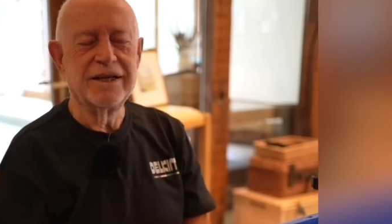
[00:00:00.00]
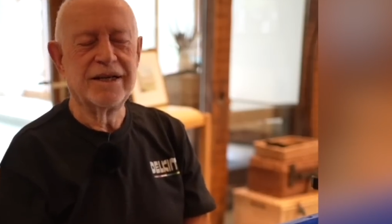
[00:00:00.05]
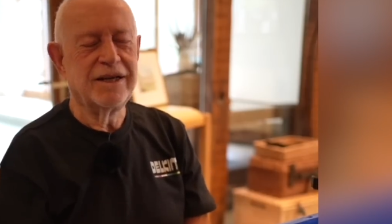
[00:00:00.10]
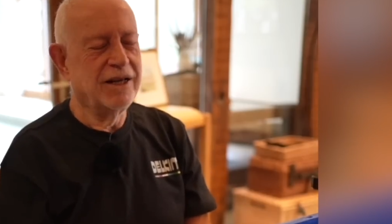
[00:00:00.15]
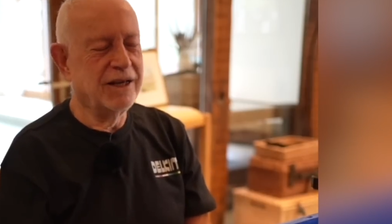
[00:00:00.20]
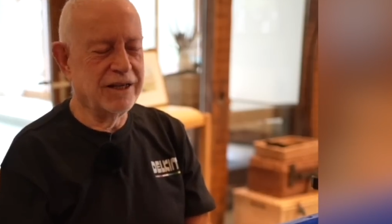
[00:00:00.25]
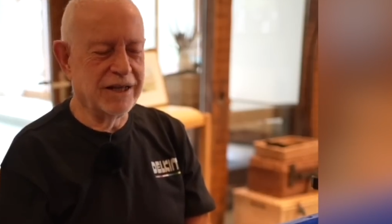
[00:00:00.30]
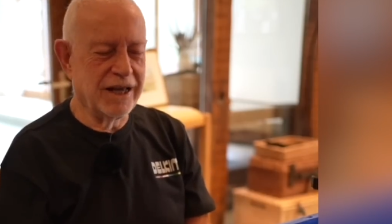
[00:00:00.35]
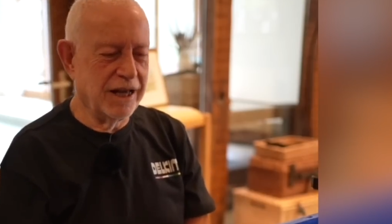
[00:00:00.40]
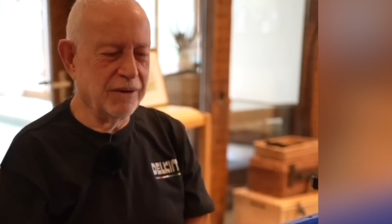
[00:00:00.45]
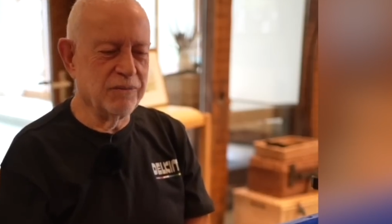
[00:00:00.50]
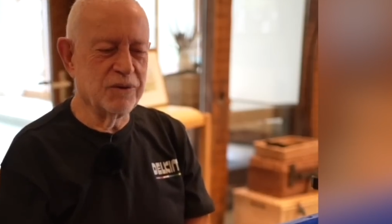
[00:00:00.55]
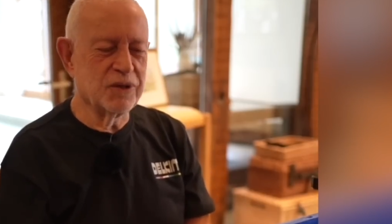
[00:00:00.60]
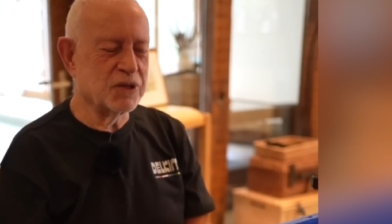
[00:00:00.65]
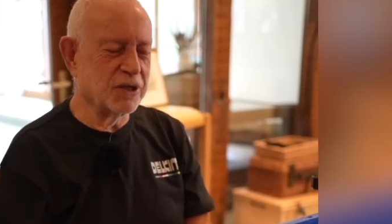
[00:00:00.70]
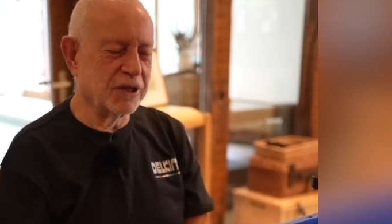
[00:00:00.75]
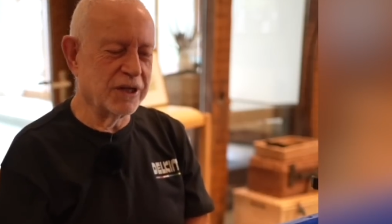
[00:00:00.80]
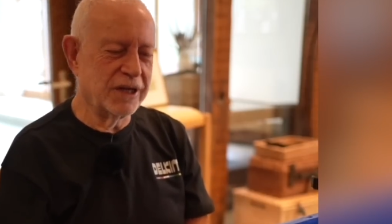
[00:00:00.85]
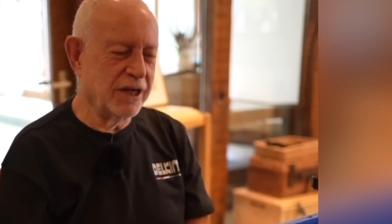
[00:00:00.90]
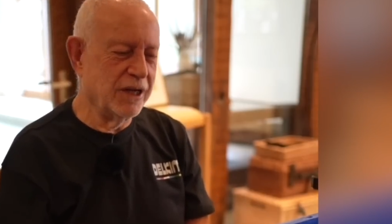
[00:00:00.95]
Her name
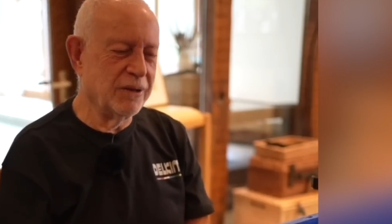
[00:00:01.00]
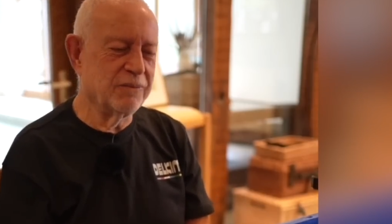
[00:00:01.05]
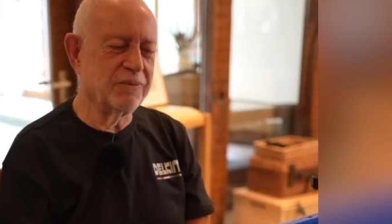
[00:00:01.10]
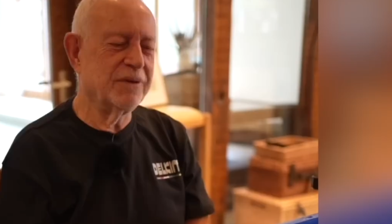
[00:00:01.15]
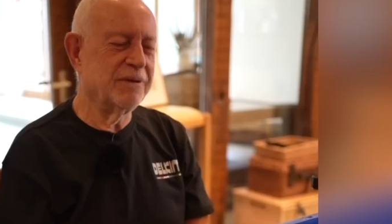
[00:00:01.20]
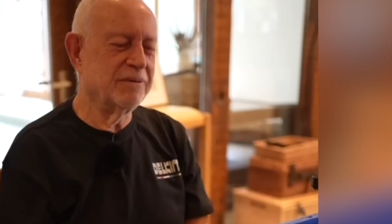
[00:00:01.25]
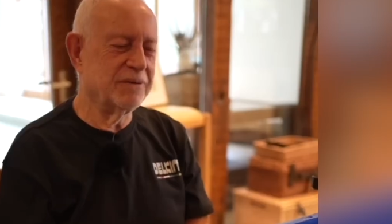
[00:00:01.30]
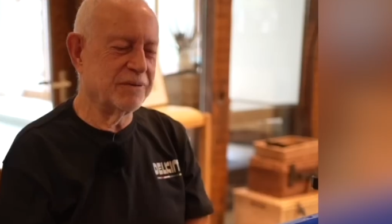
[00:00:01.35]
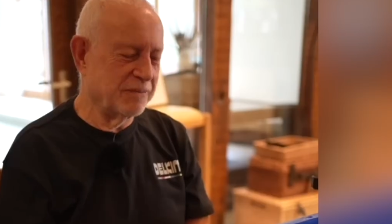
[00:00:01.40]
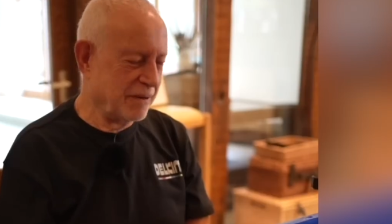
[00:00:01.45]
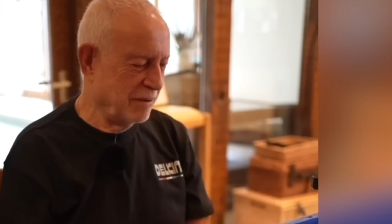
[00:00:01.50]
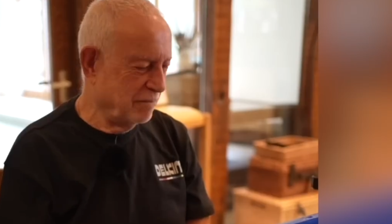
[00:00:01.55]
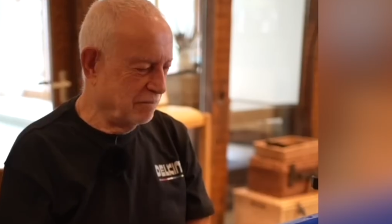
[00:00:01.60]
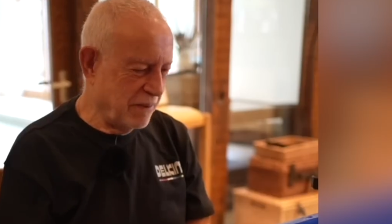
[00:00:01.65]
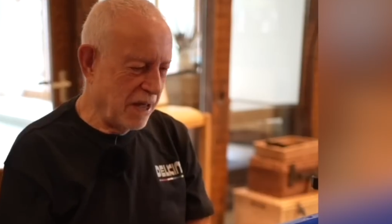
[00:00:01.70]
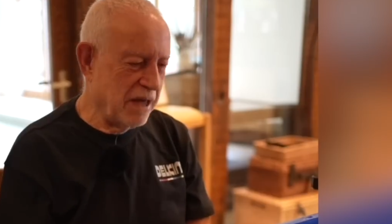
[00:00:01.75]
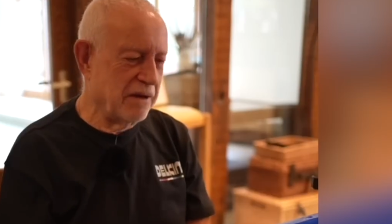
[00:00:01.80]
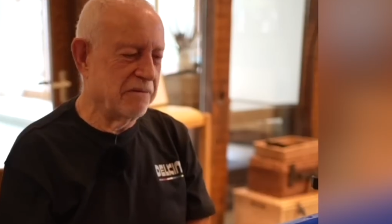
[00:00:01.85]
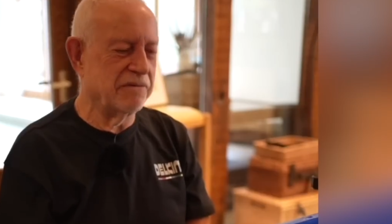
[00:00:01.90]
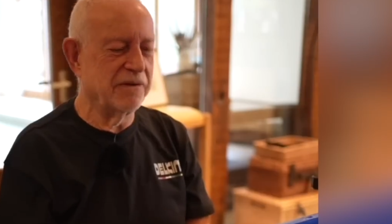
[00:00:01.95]
wasn't Kim, it's
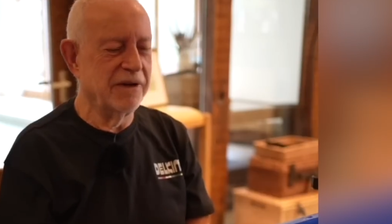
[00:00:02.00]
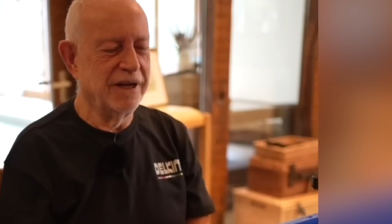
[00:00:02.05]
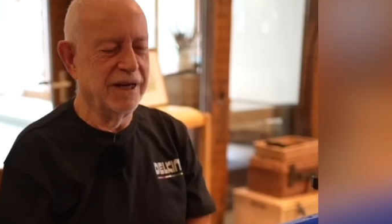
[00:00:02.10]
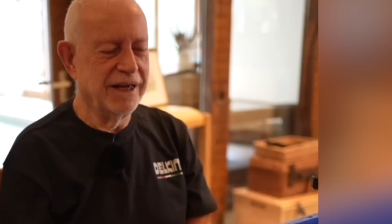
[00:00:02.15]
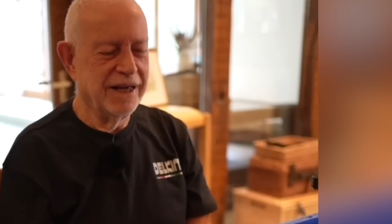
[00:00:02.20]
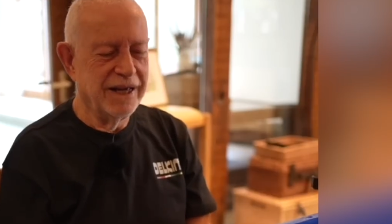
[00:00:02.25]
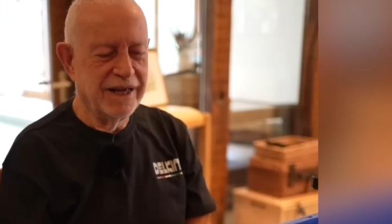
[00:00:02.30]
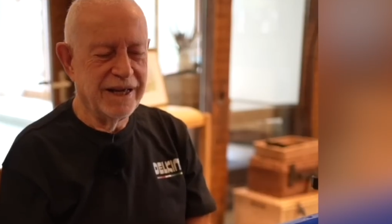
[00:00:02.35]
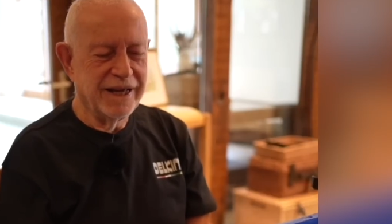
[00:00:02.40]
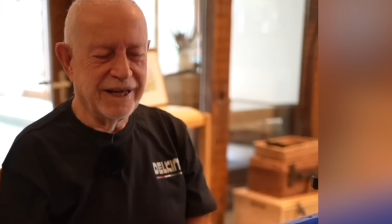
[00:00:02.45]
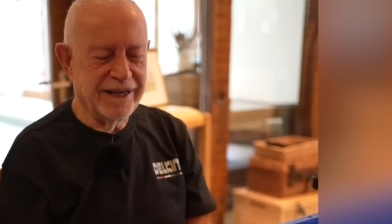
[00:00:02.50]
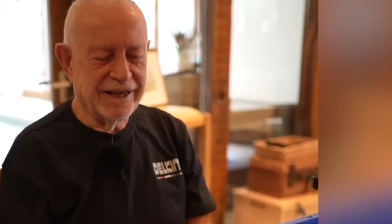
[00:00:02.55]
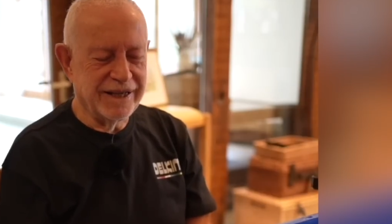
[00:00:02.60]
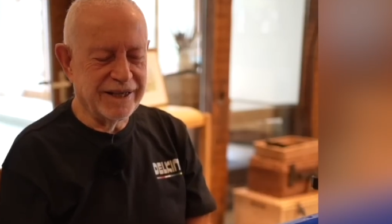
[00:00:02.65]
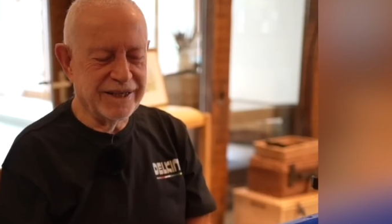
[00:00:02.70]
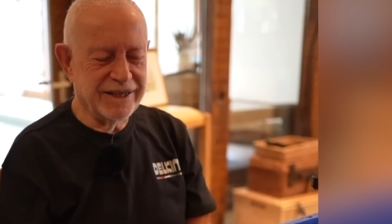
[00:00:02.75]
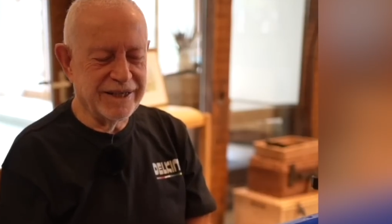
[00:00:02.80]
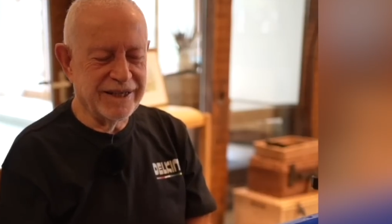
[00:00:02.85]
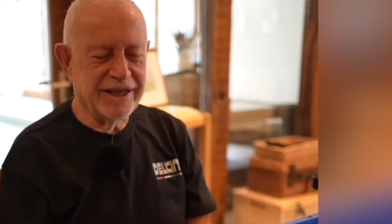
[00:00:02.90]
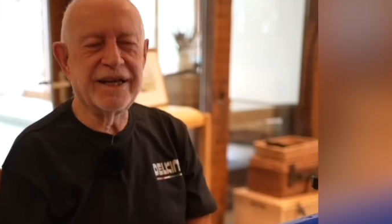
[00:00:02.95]
Bev.
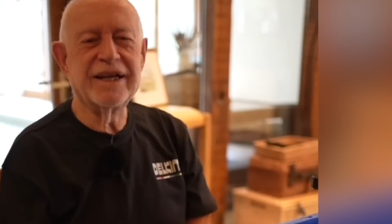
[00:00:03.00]
And